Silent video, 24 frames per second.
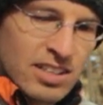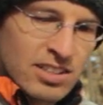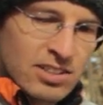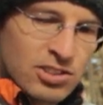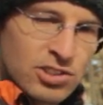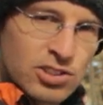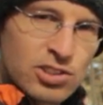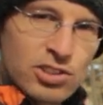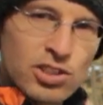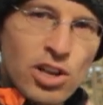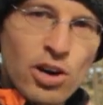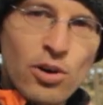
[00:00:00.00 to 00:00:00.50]

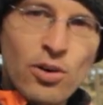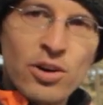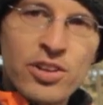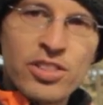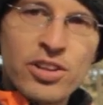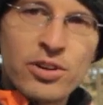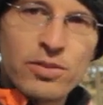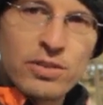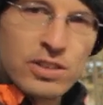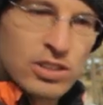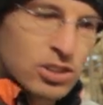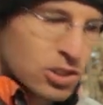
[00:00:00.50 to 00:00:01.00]
snow
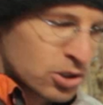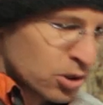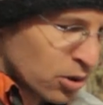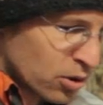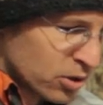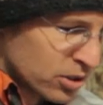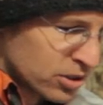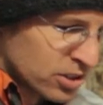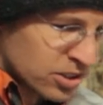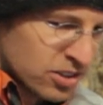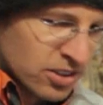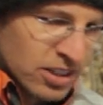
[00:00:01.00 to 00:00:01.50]
at the
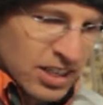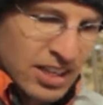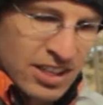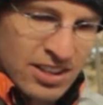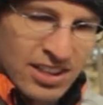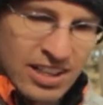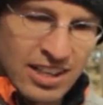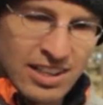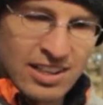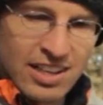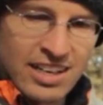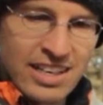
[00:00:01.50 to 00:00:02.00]
resort or
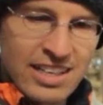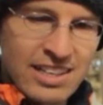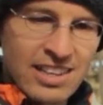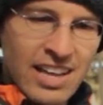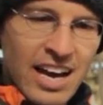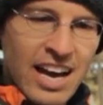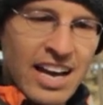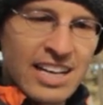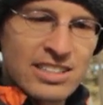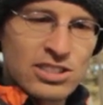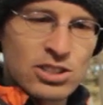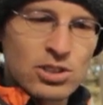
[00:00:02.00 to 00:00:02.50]
anything like
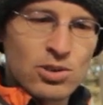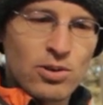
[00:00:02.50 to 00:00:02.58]
that,